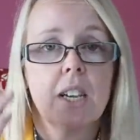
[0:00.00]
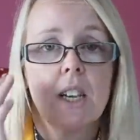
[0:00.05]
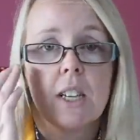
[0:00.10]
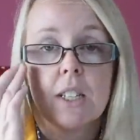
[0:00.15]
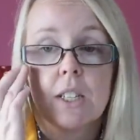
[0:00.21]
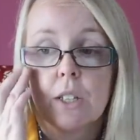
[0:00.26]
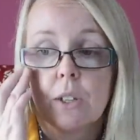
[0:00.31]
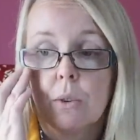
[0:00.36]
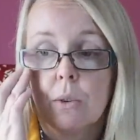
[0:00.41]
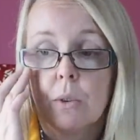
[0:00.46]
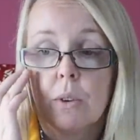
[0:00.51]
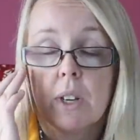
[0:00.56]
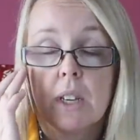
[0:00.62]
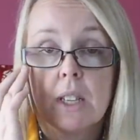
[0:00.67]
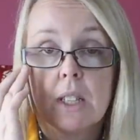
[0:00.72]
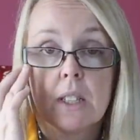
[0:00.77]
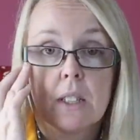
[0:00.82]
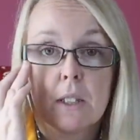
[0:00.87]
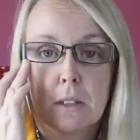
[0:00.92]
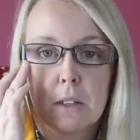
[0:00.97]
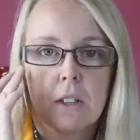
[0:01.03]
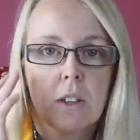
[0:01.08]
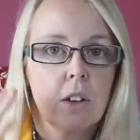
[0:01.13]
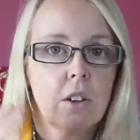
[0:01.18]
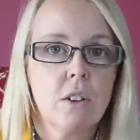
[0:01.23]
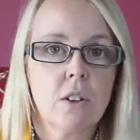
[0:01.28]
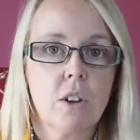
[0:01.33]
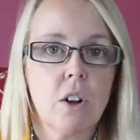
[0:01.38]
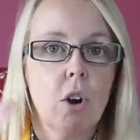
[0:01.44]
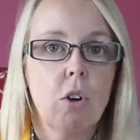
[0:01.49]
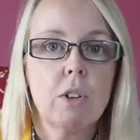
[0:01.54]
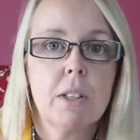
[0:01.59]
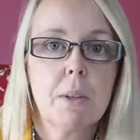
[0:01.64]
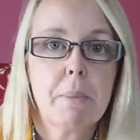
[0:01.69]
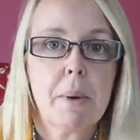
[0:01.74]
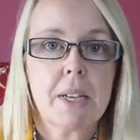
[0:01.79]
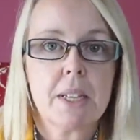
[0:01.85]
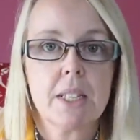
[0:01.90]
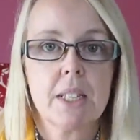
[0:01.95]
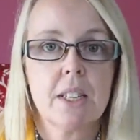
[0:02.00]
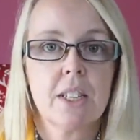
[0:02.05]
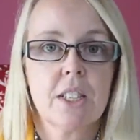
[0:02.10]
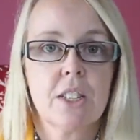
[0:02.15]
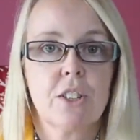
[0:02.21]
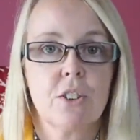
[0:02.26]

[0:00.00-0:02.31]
So it's all the messing is